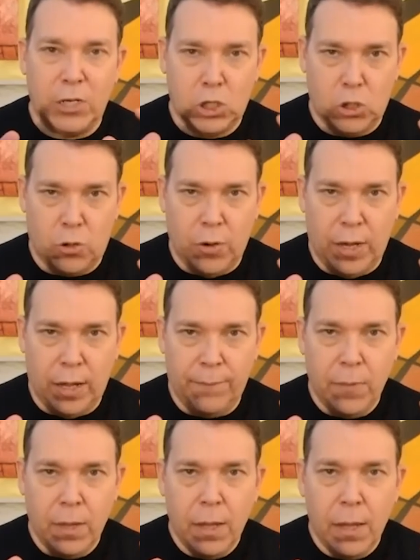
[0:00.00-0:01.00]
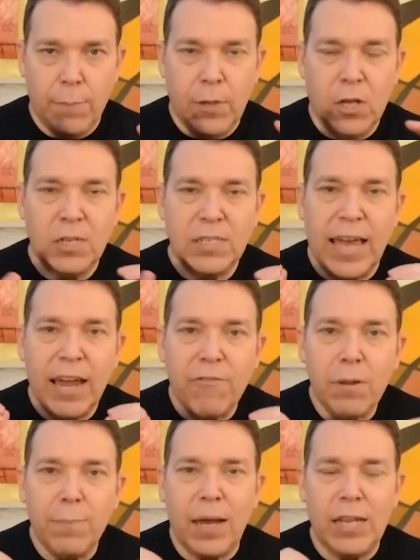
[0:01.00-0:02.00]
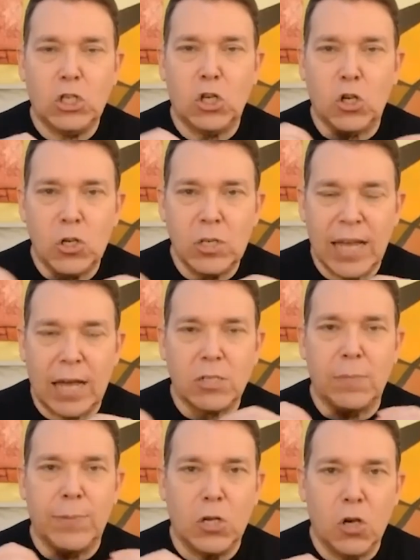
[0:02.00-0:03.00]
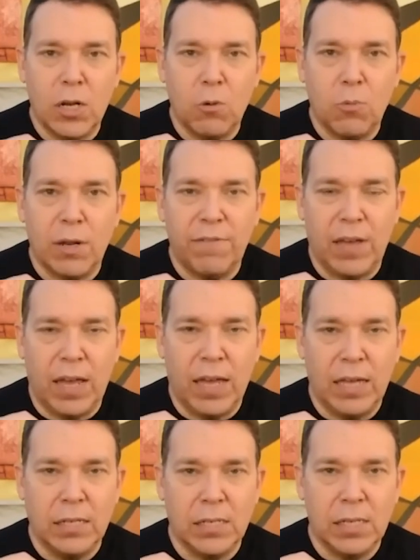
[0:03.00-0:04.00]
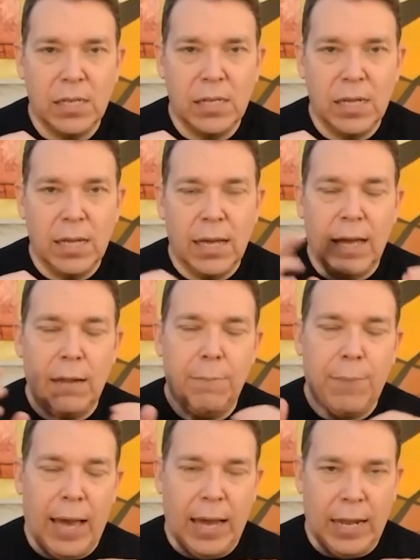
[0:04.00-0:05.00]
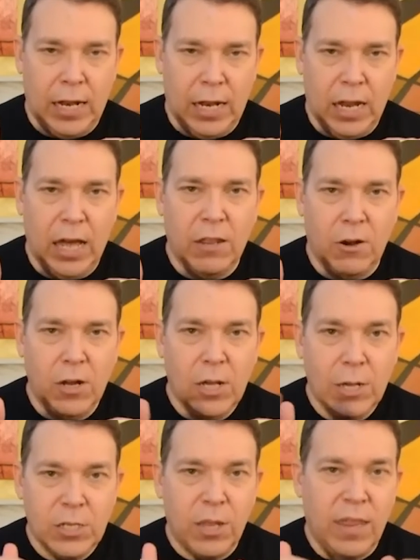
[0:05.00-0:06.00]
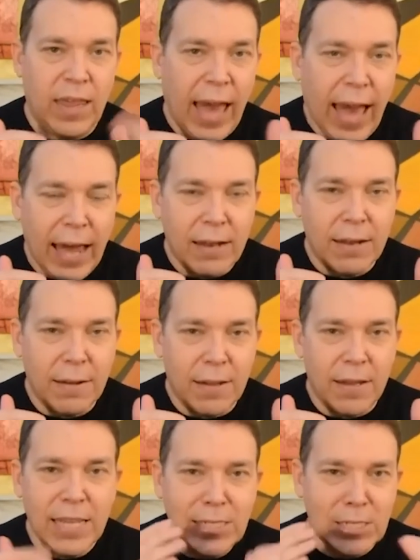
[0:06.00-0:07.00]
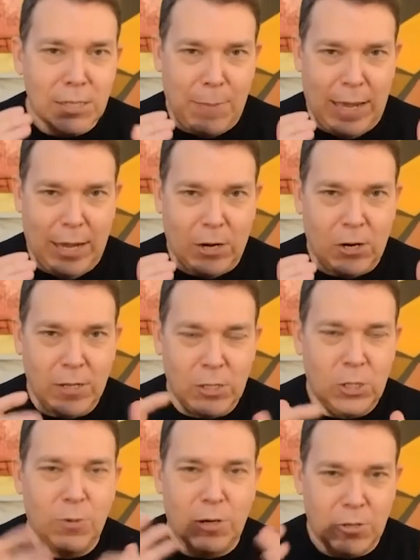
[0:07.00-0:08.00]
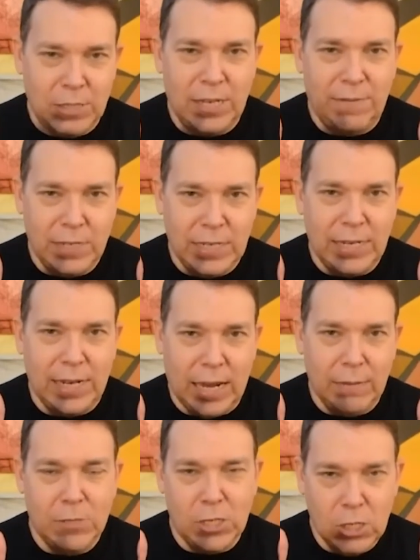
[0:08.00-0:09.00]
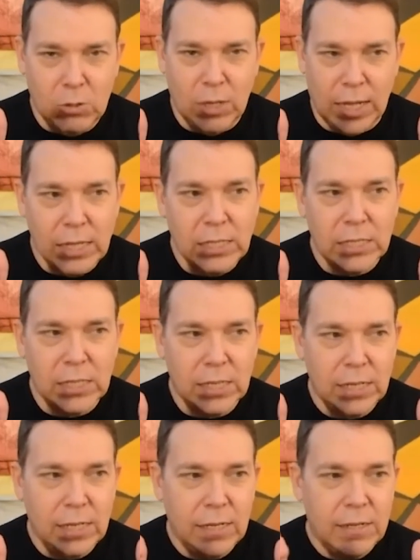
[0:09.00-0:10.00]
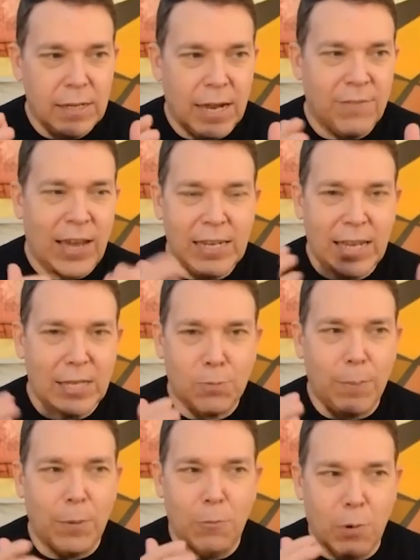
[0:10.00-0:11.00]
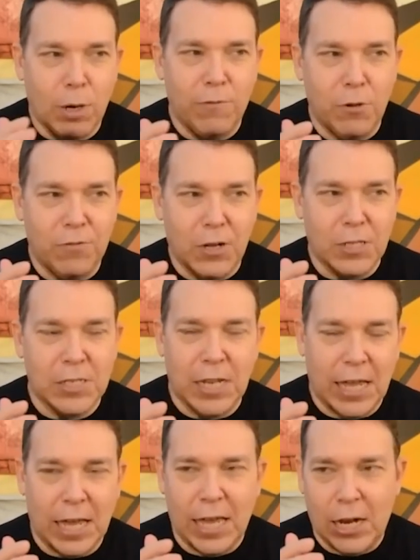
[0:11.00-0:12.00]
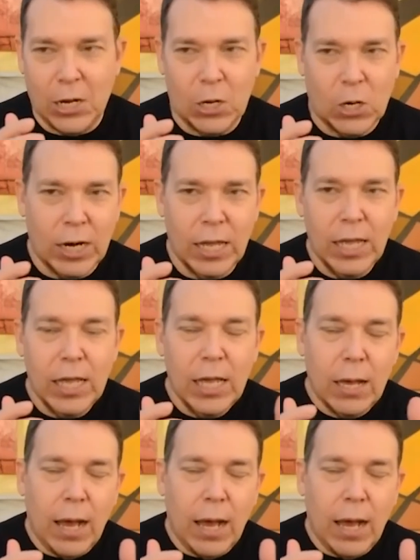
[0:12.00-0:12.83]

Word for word: reassuring because everybody turns out to be good at one phase and bad at another. So that list maker, the 217 item to do list, and if I had to guess, probably one of you falls into that category.